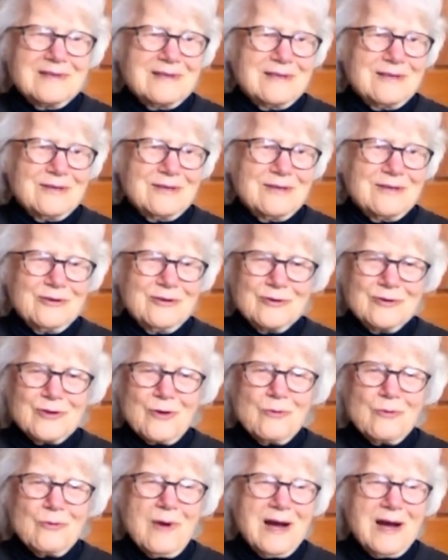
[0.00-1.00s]
You don't know
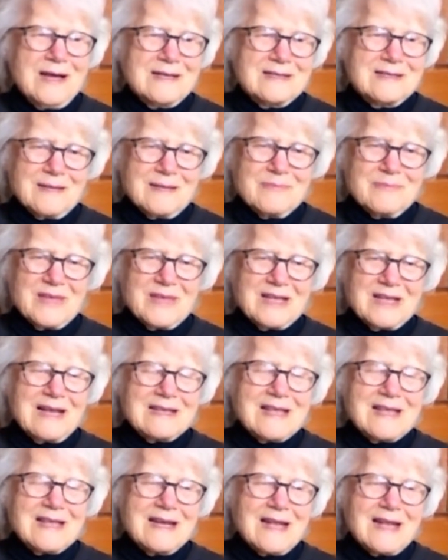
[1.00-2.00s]
why something like
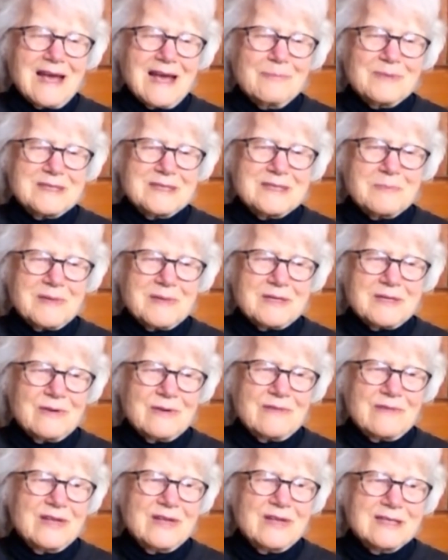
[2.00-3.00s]
that happens, but to have
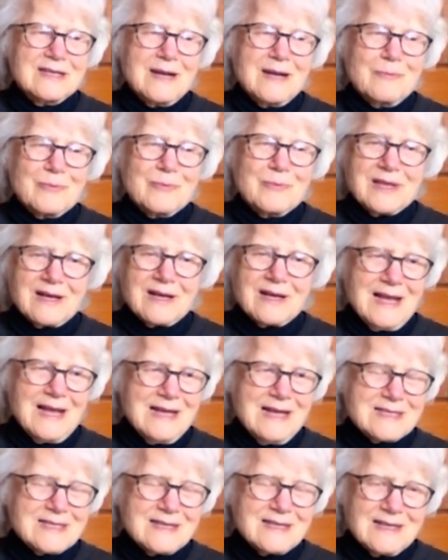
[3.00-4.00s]
ended up with a
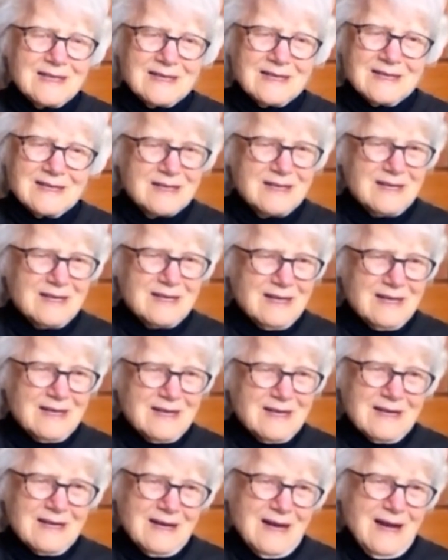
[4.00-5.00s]
classic,
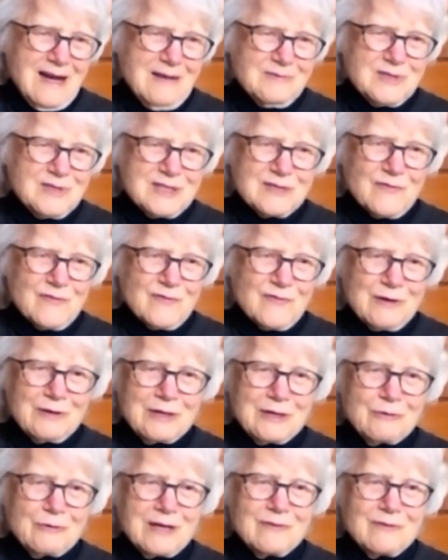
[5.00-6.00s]
I'm just very
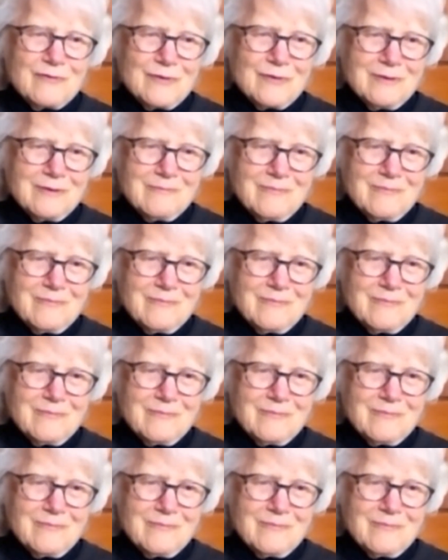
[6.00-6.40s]
grateful.